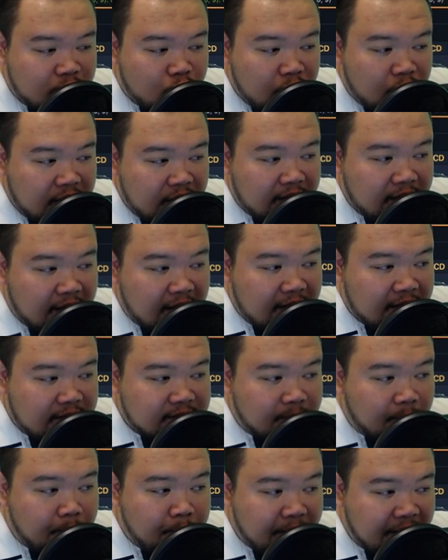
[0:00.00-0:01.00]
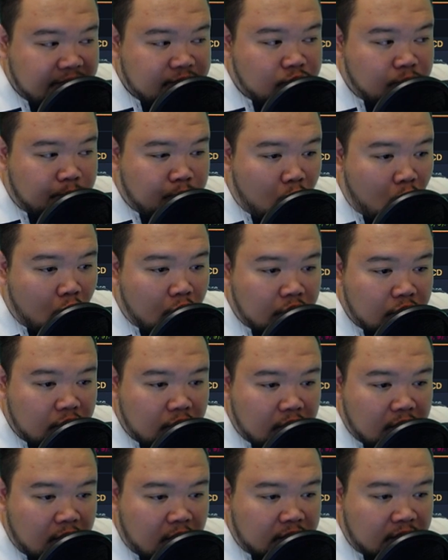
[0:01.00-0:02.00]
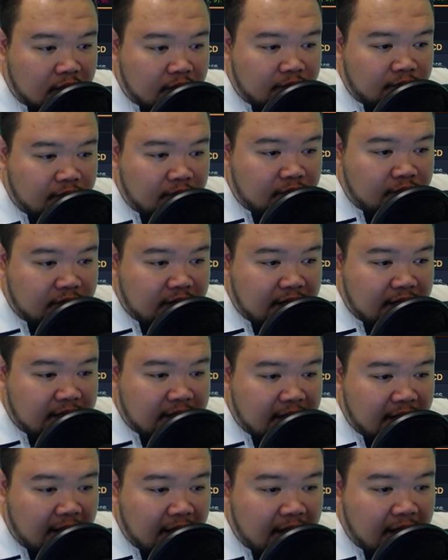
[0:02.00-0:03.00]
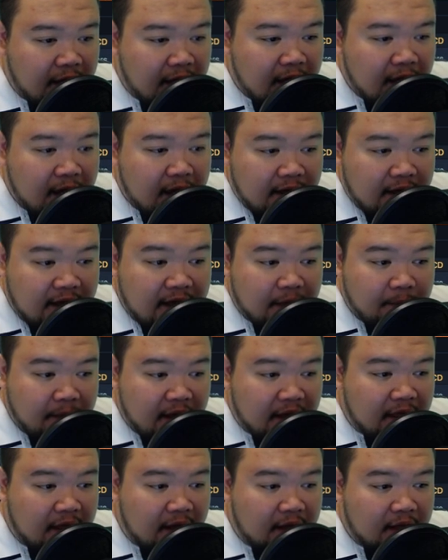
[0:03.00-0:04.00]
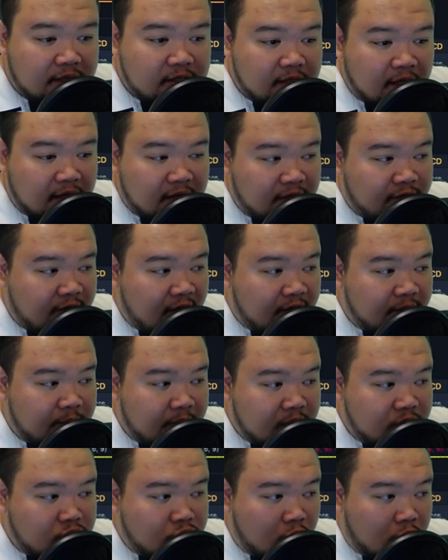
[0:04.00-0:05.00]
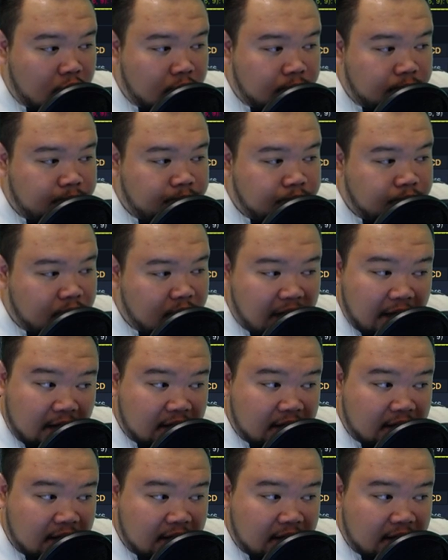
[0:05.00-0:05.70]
but it's really getting some big support on the 15-day EMA line. Let's look at the five-minute chart.